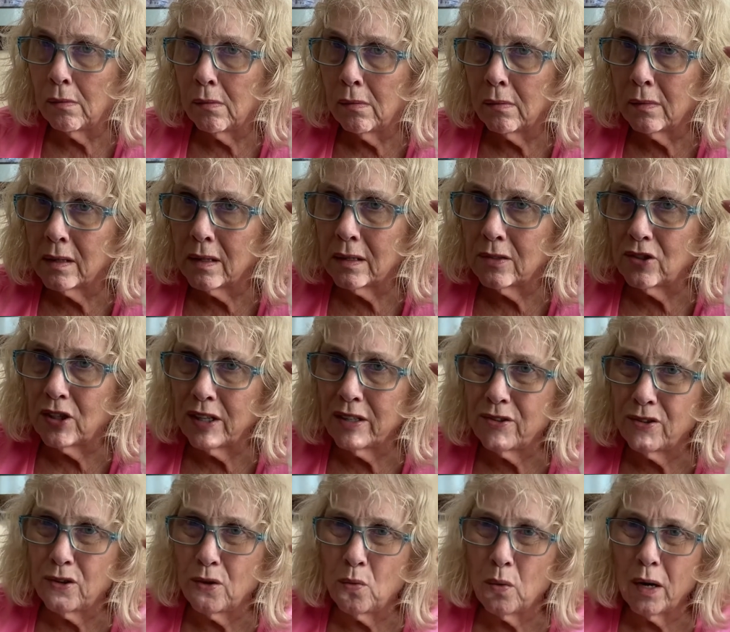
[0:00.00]

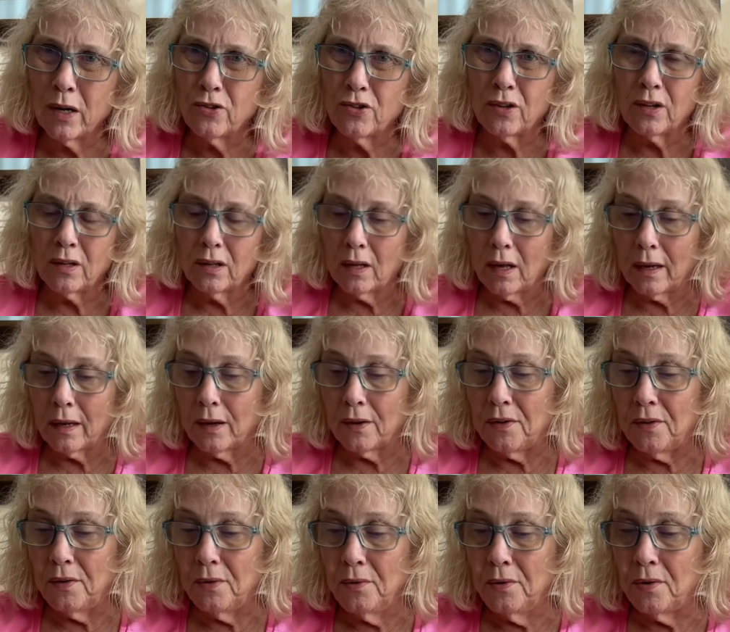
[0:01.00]
Suggest you watch a, like a
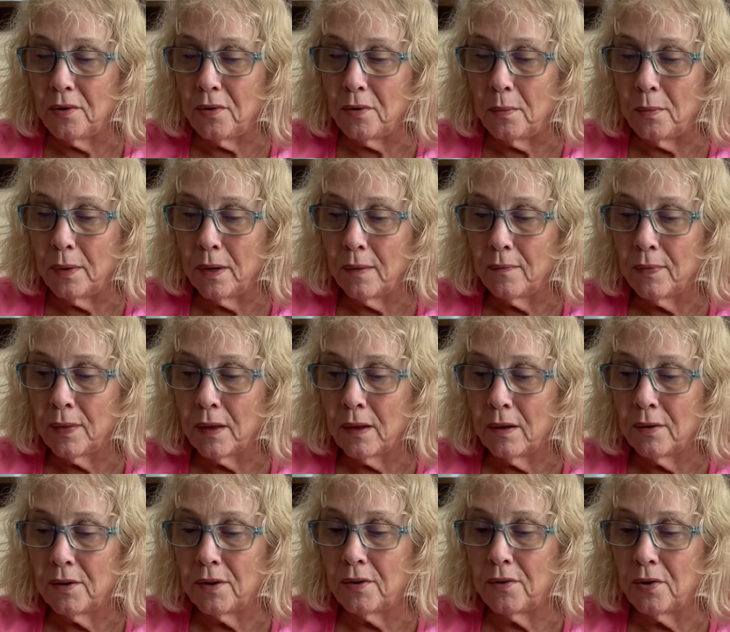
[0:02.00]
YouTube
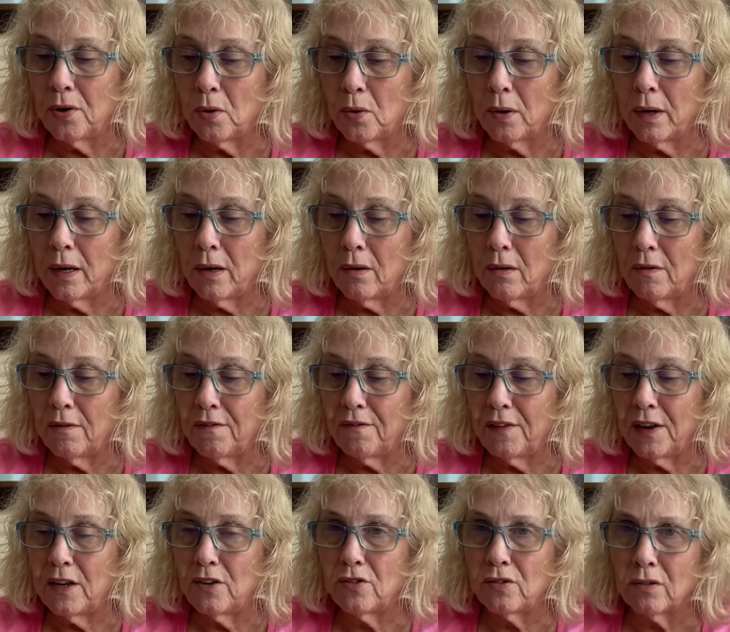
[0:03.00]
tutorial of
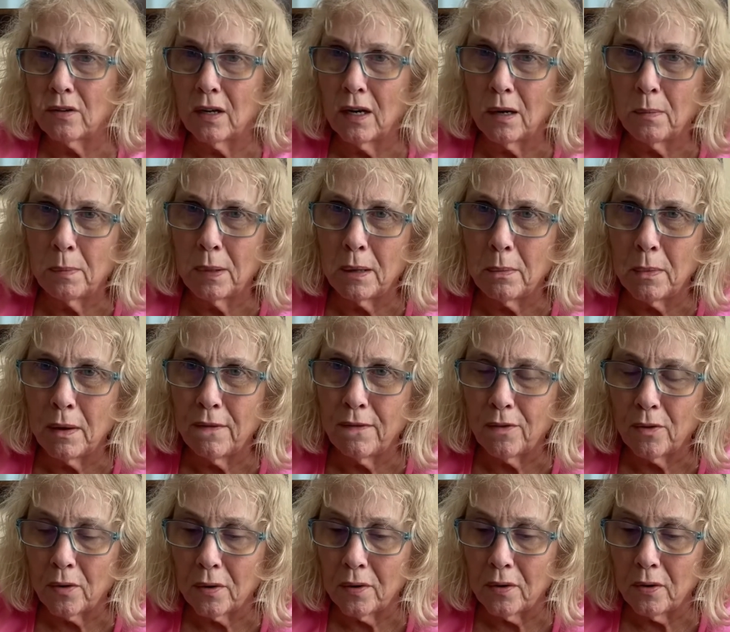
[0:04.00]
facial cupping
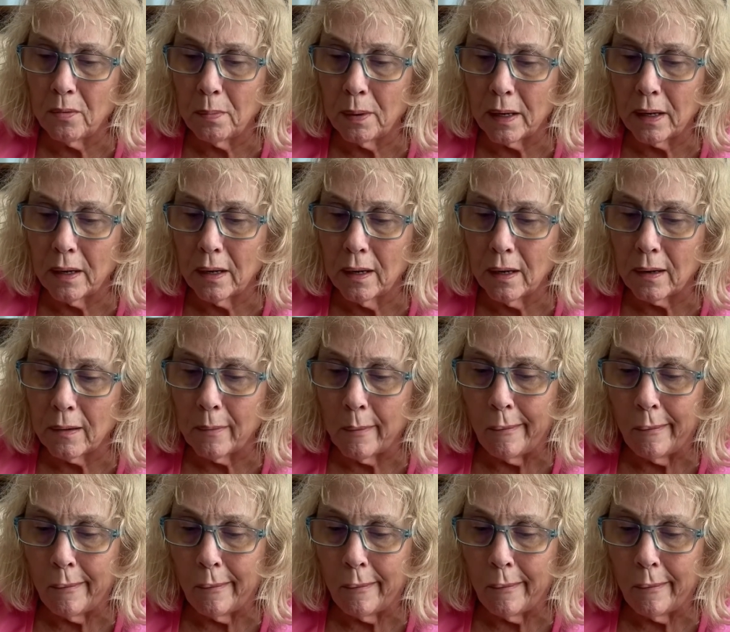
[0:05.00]
before you begin.